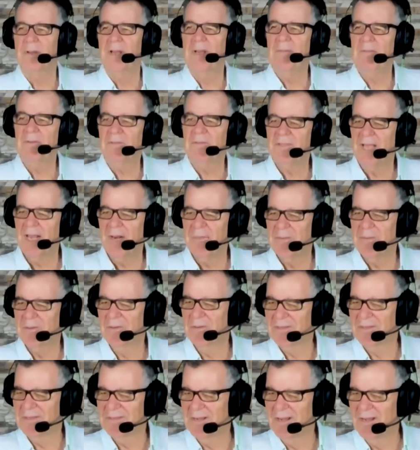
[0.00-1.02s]
people say to me all
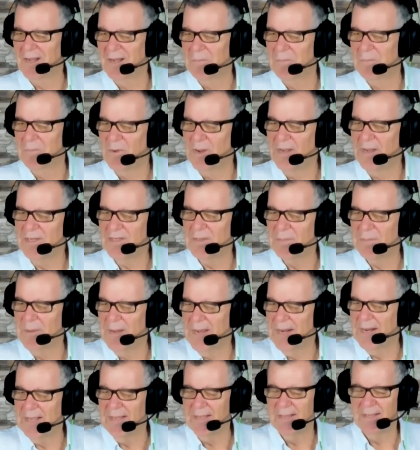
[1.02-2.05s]
the time, where's the
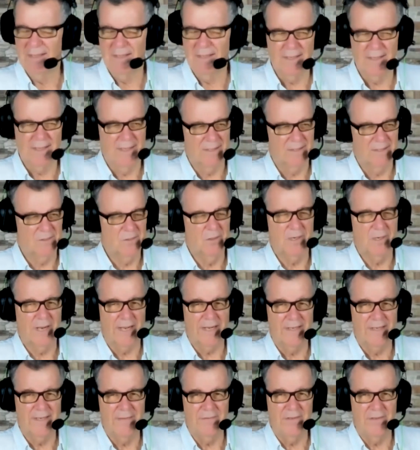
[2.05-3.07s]
money? I go, it's called
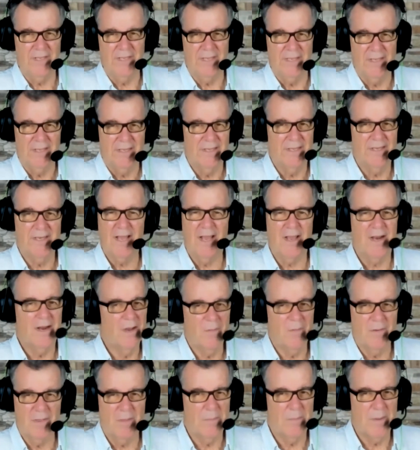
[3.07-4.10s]
activity. You don't know
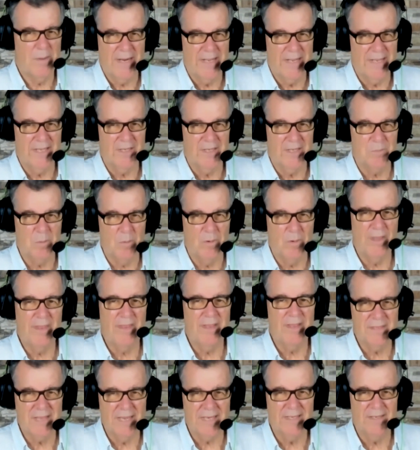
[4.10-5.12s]
where the money is, but where
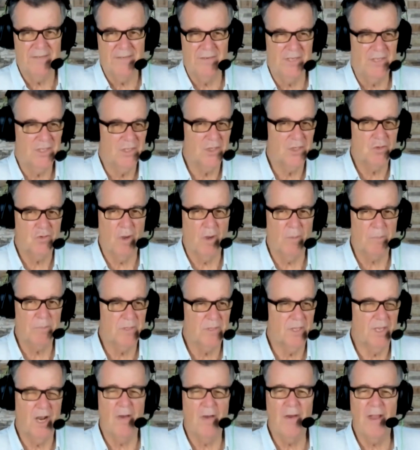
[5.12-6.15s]
there's activity, it just drops.
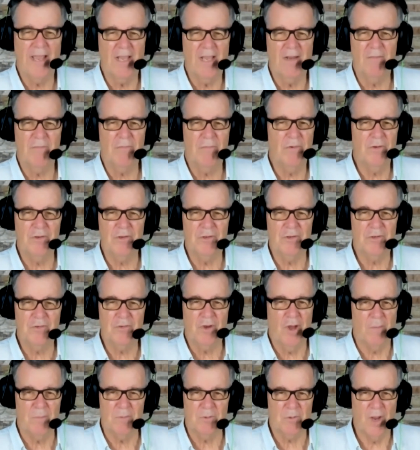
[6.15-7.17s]
The low hanging fruit just
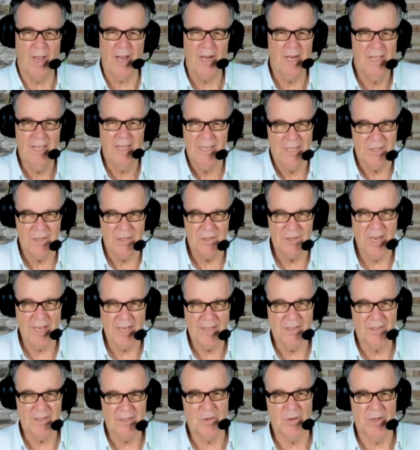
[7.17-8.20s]
drops, right? You shake
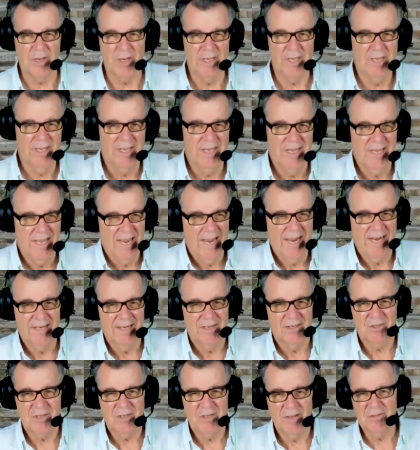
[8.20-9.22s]
the tree
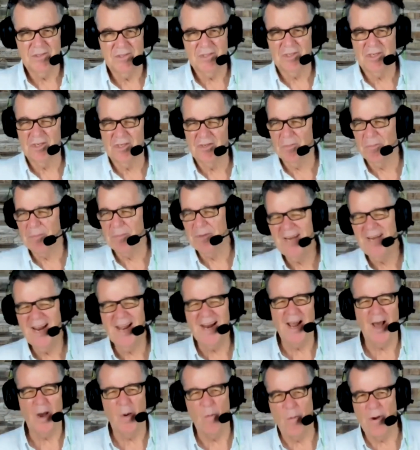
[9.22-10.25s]
and stuff's just going to drop. But you don't
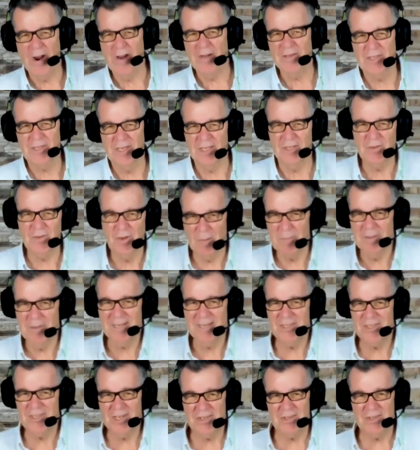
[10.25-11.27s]
know where it's going to drop.
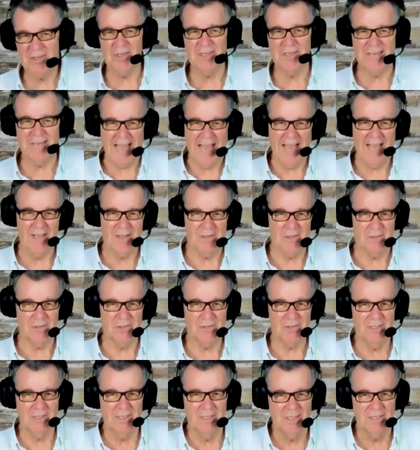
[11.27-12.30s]
It just
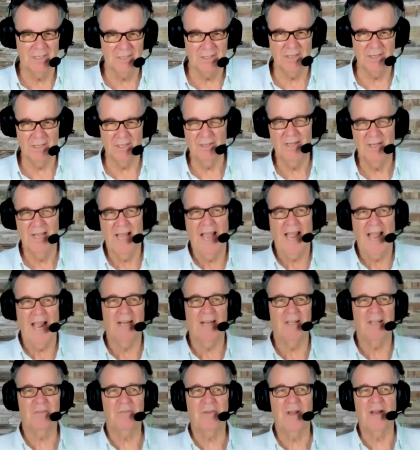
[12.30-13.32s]
does, you know? And
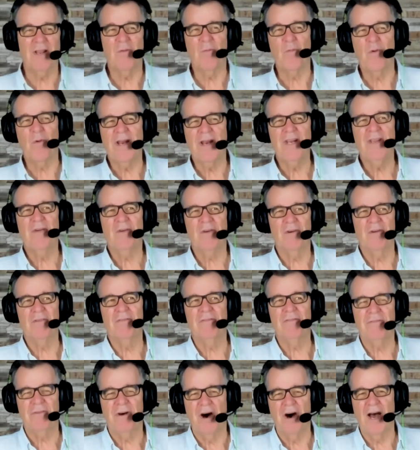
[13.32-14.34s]
it's funny, when you're on
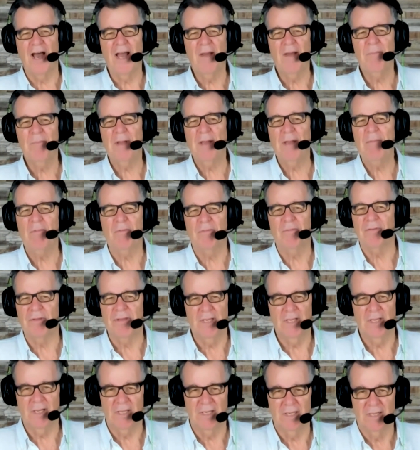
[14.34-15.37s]
fire, people
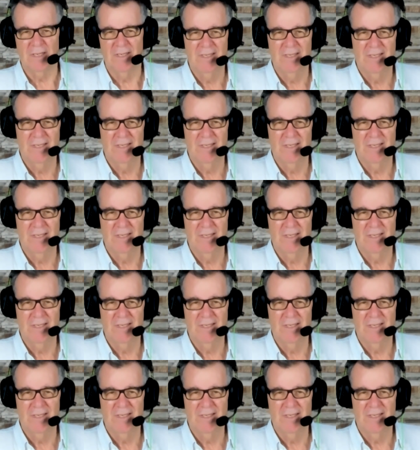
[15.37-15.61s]
feel it.